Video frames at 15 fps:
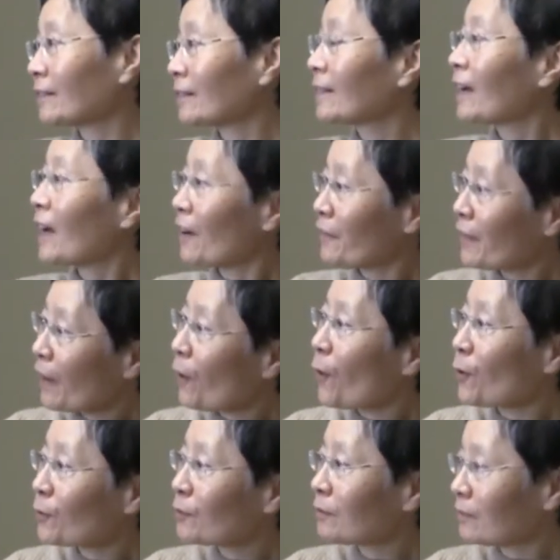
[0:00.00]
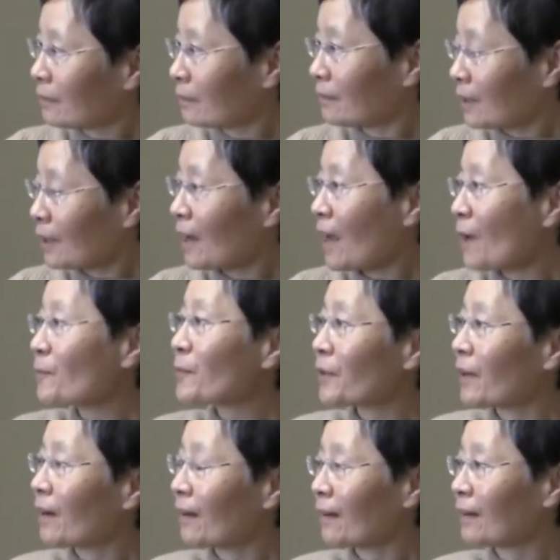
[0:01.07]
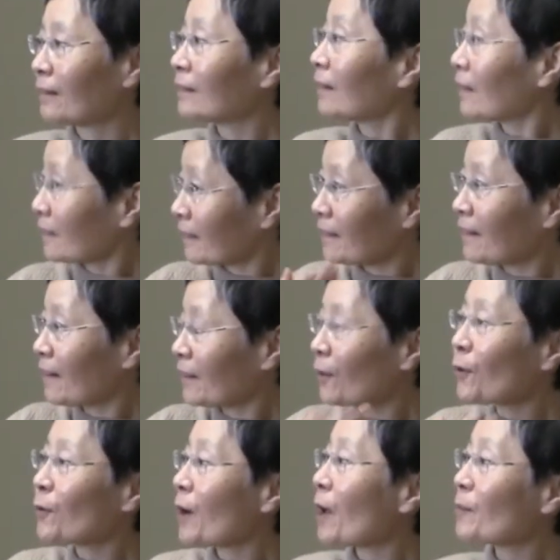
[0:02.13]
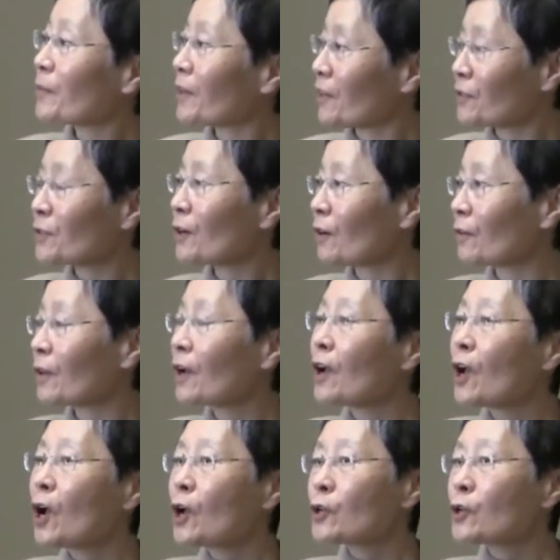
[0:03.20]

mm-hmm. have their own mm-hmm. uh, em uh, declared their own mm-hmm. emperor and so on. Mm-hmm.